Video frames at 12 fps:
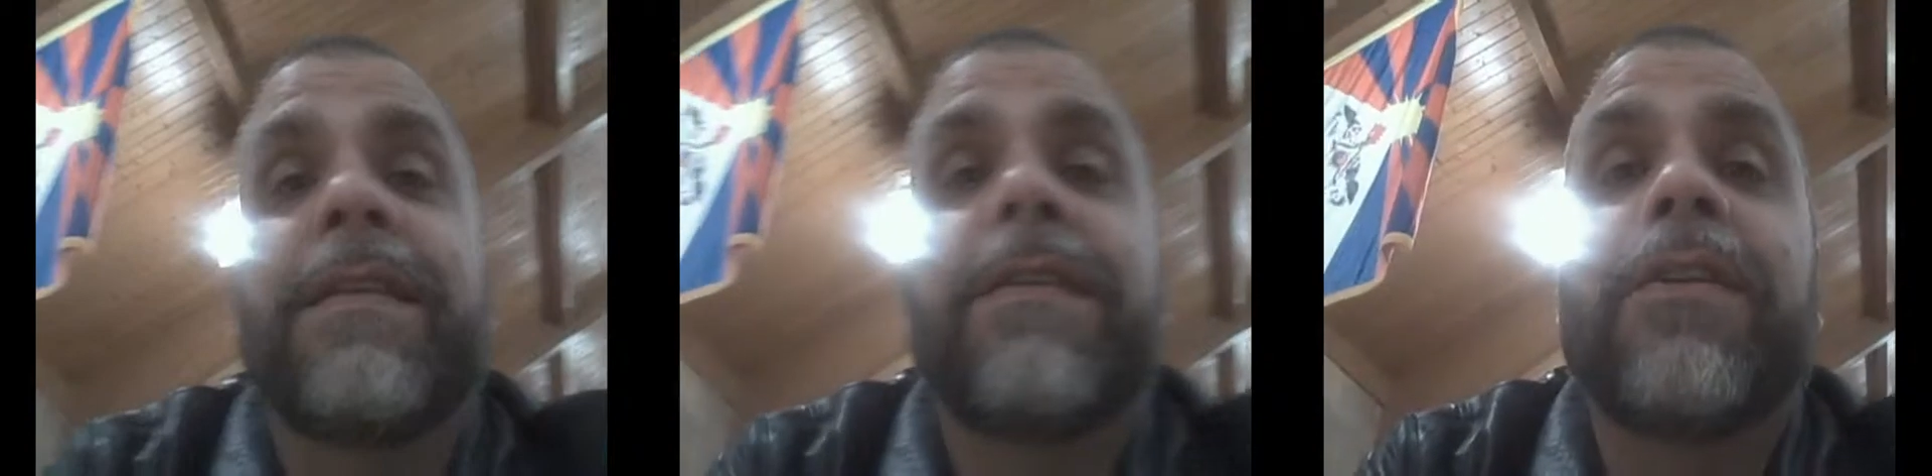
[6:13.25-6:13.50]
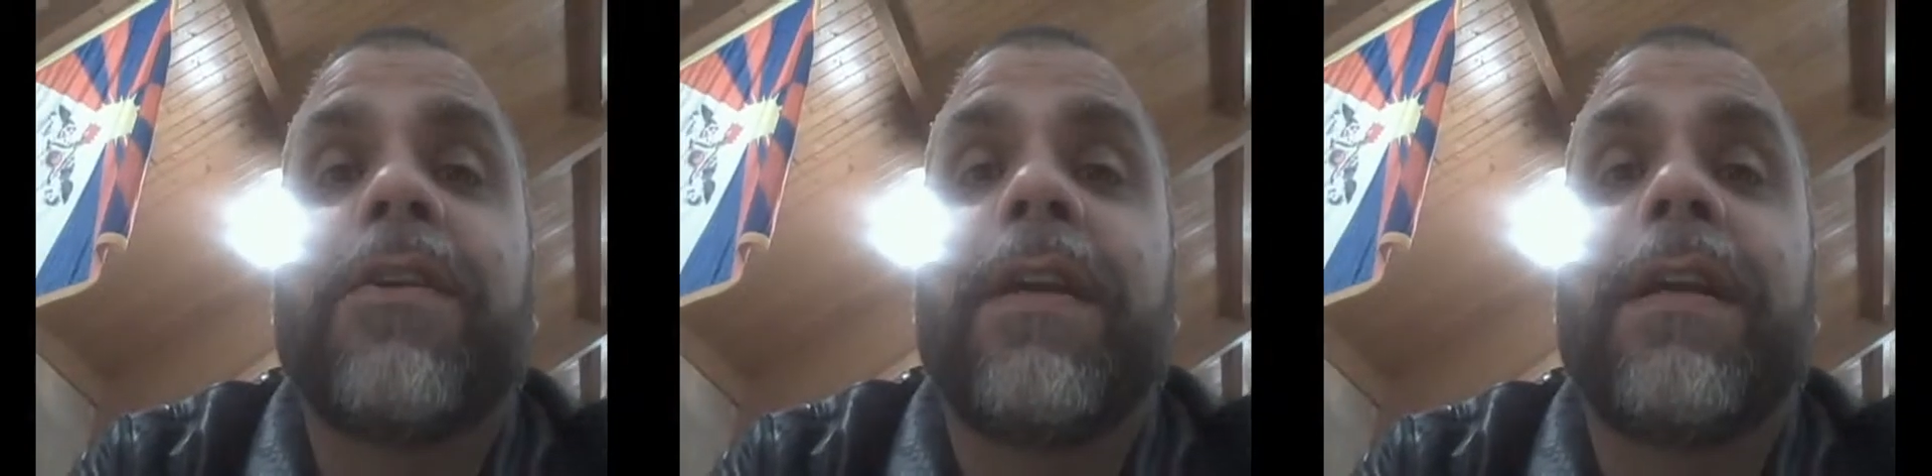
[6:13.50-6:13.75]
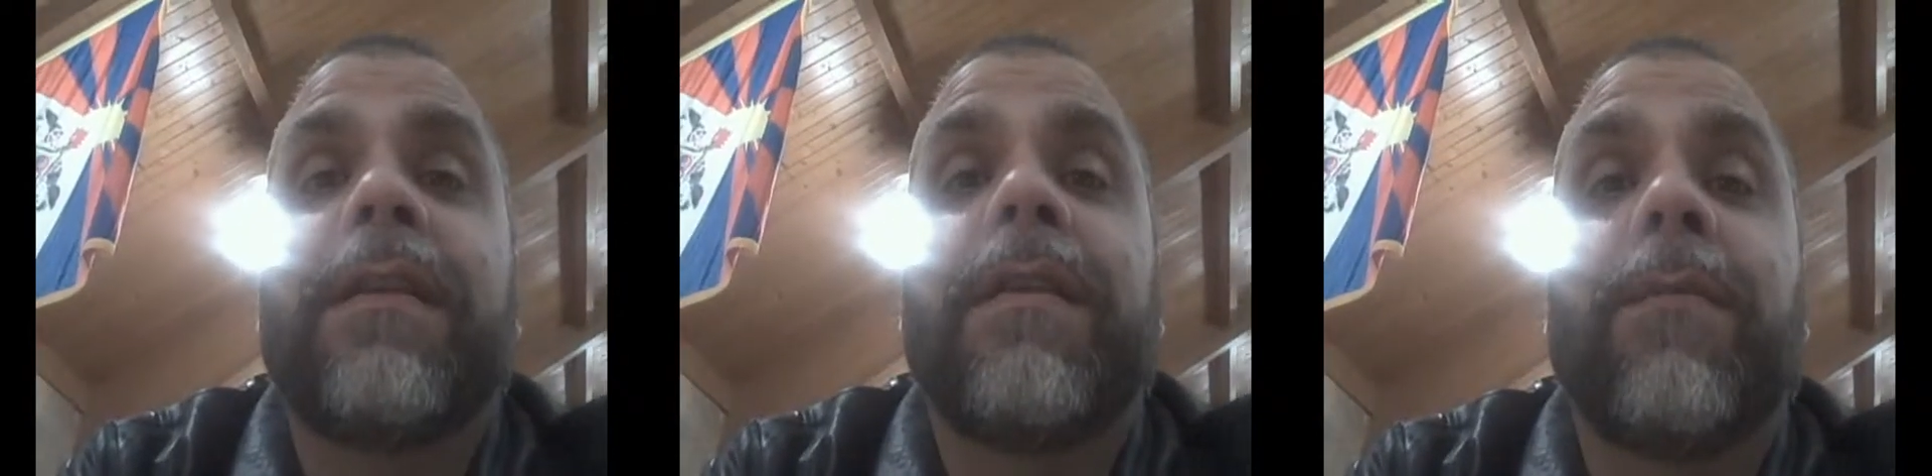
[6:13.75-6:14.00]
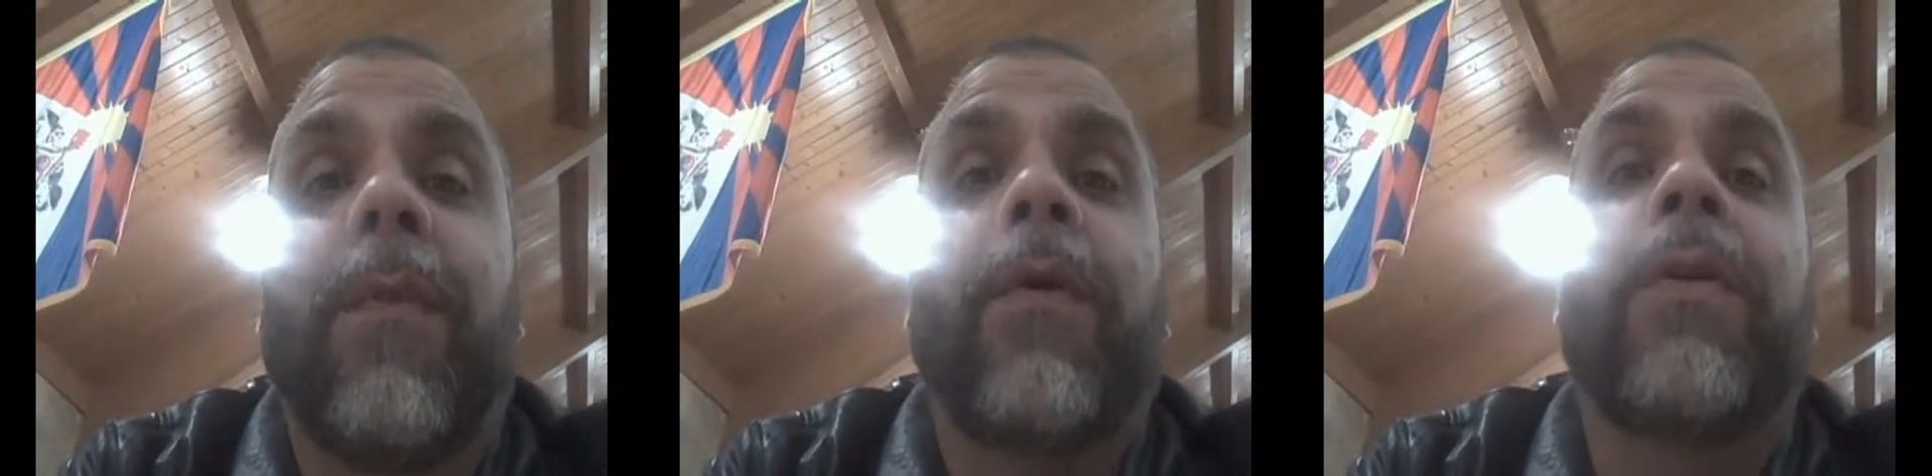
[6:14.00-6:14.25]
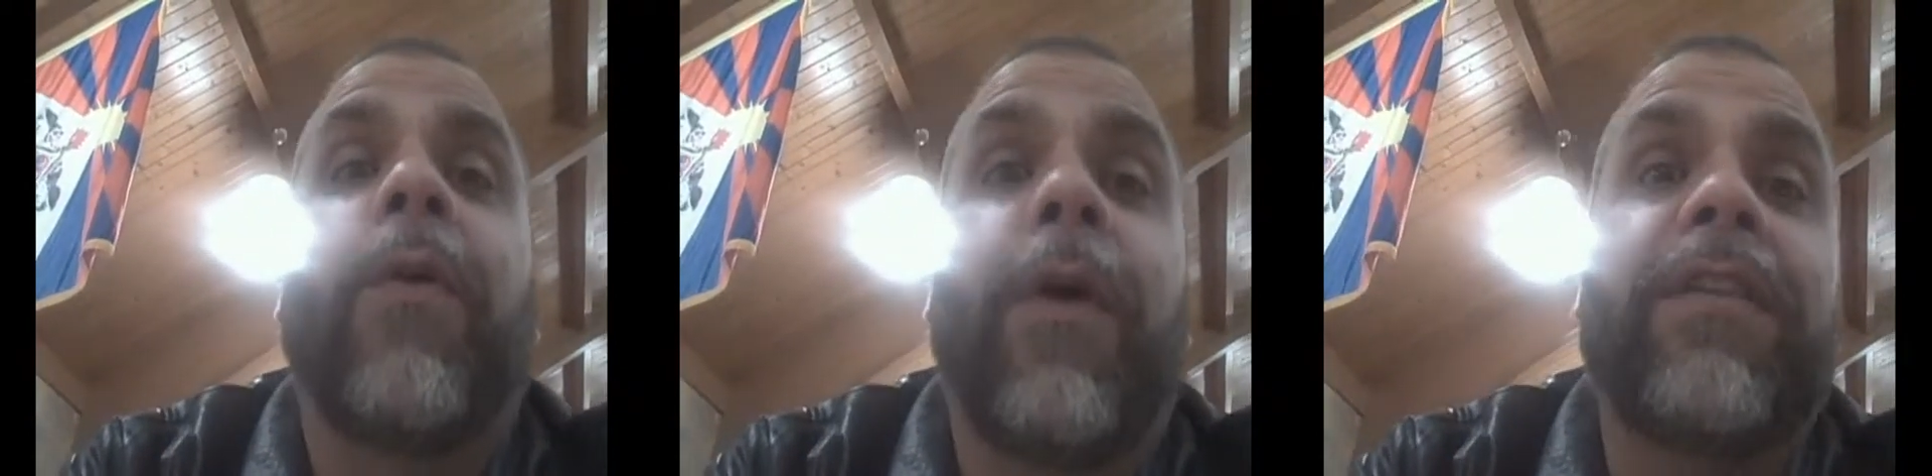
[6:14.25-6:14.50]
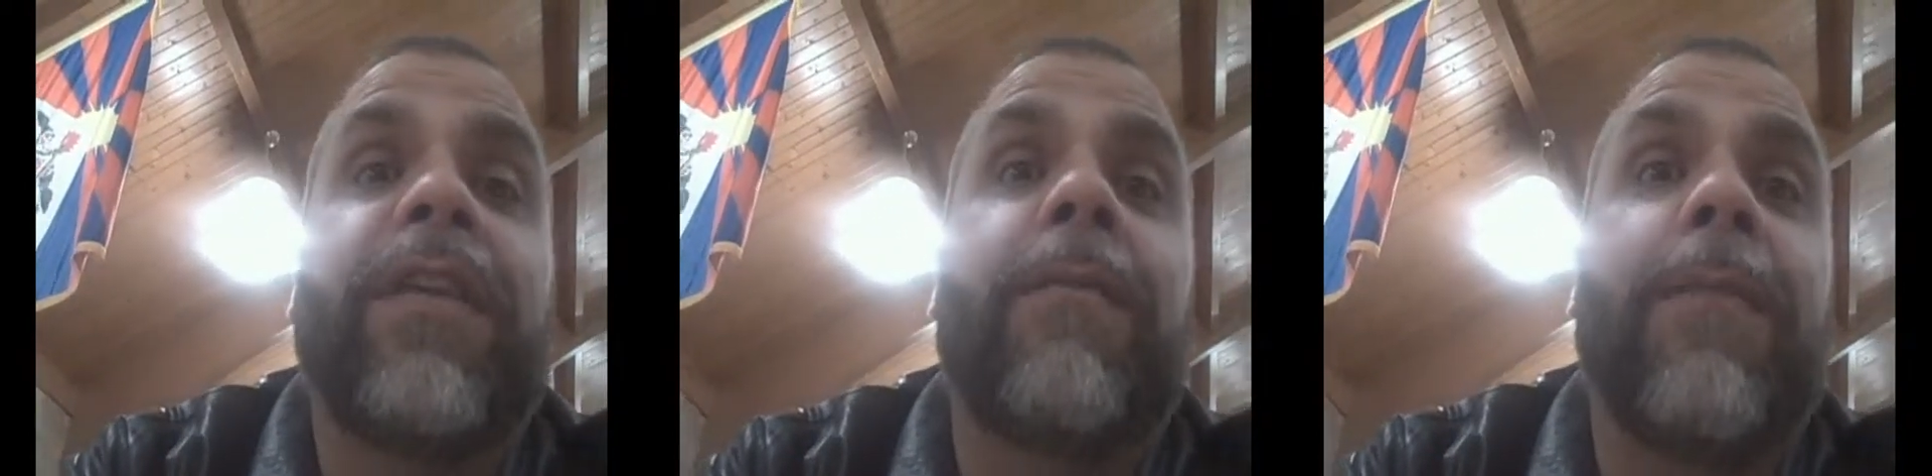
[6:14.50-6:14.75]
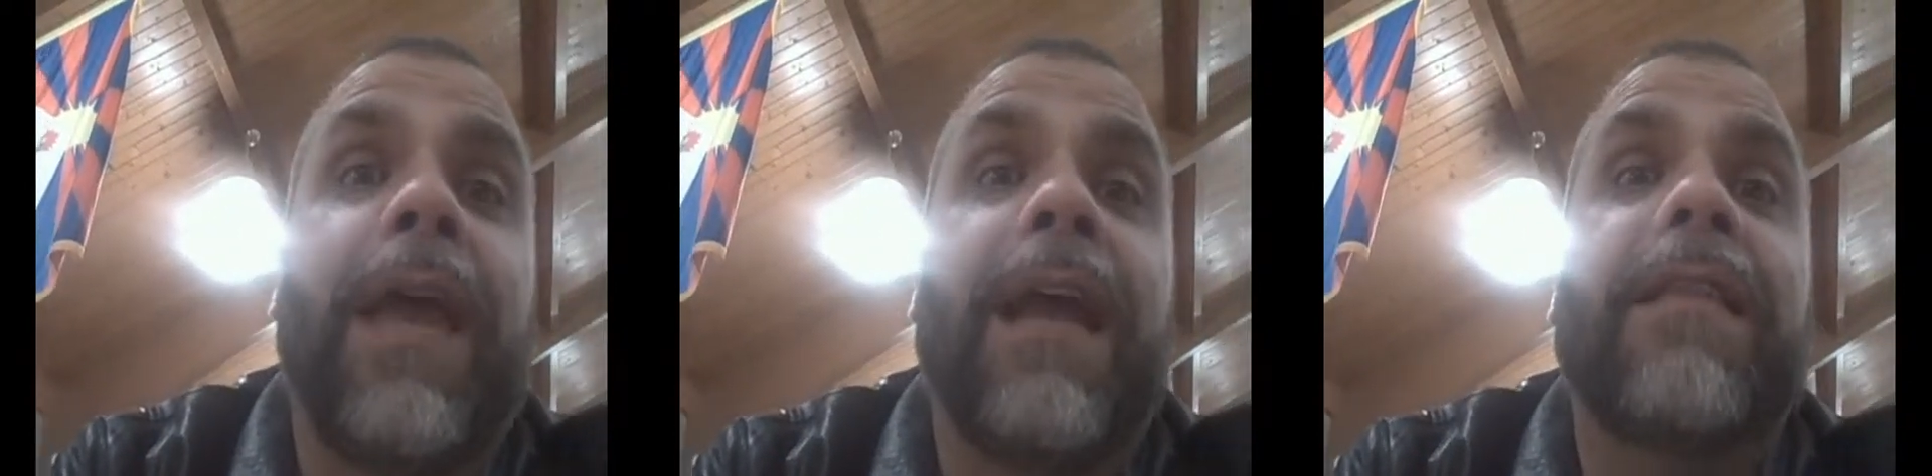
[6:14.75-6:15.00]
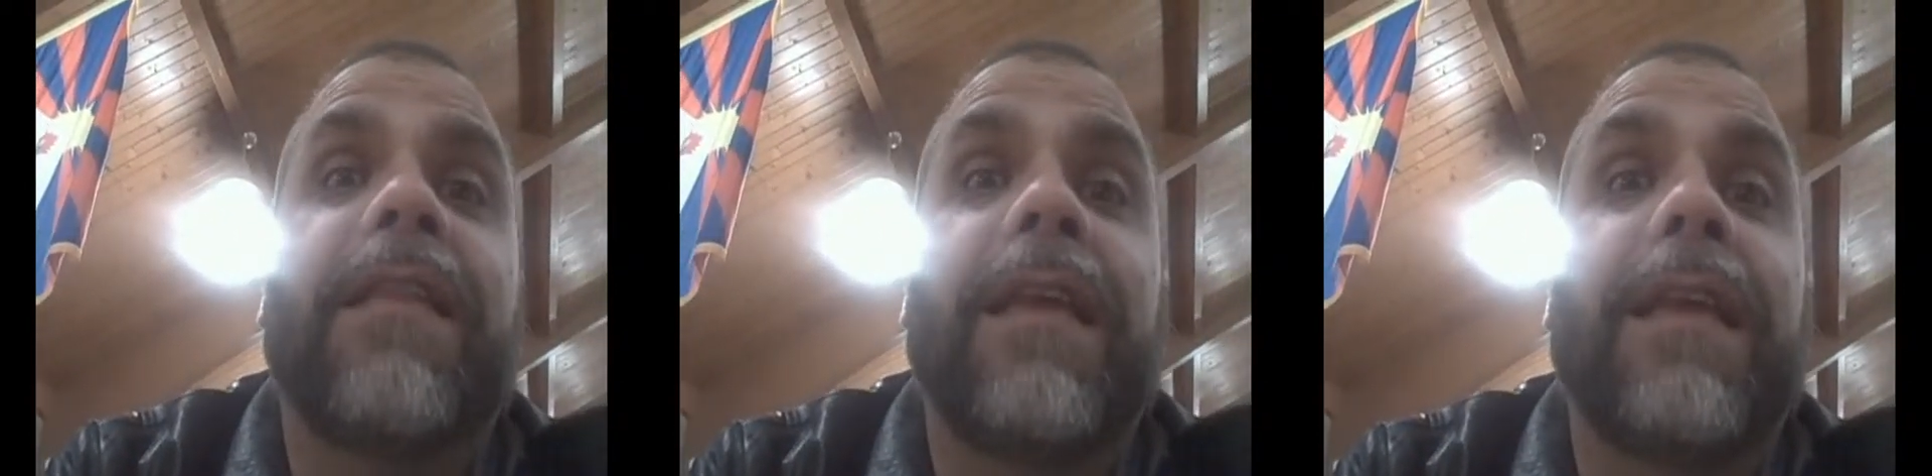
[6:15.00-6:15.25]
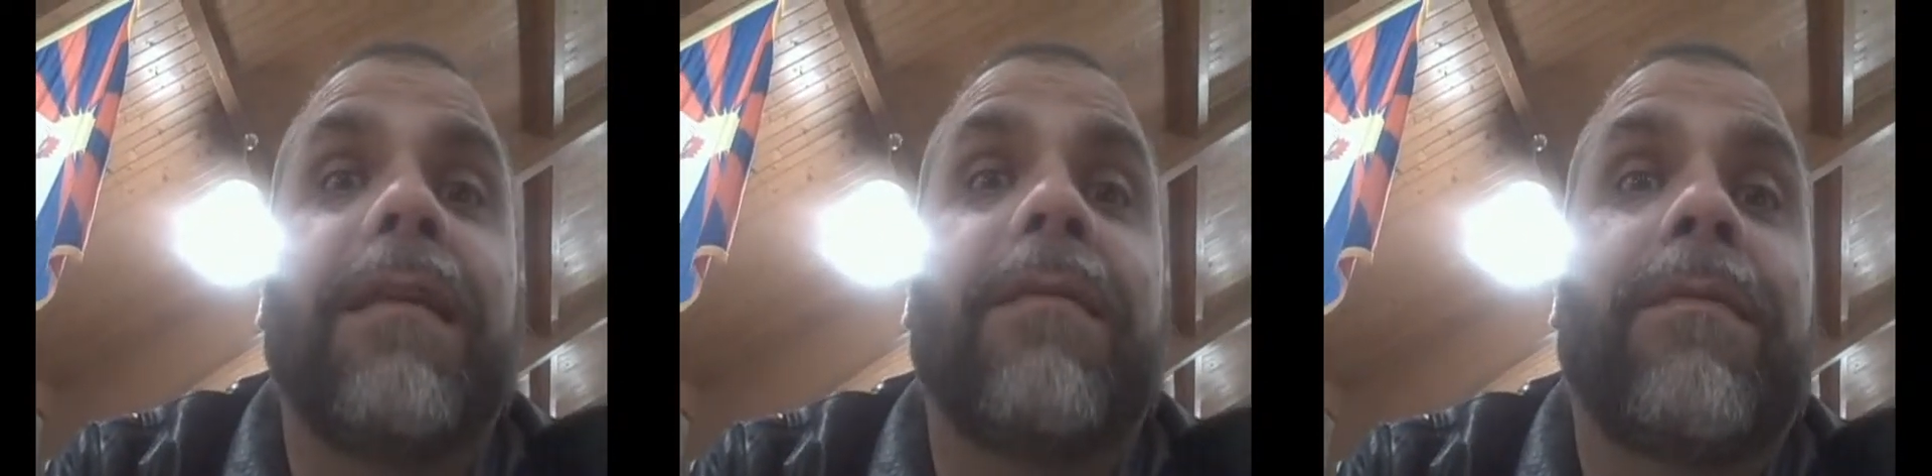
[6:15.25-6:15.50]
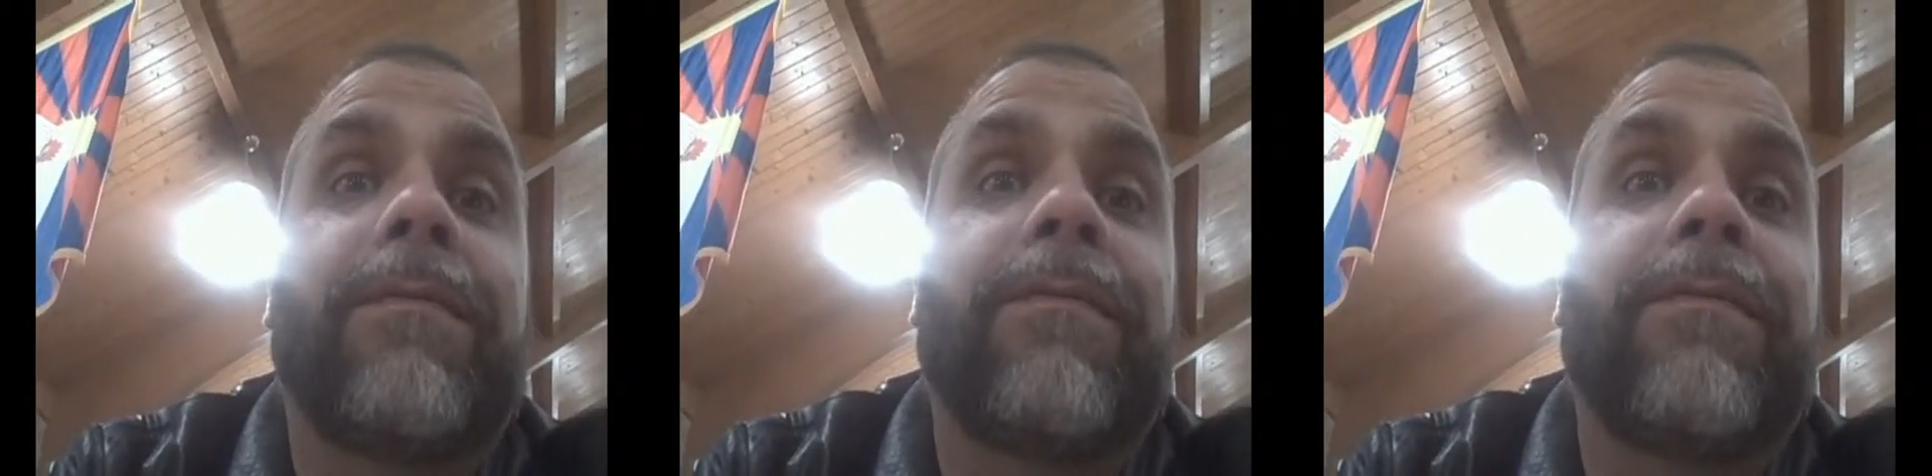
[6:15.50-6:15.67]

It's usually the more noise they make, the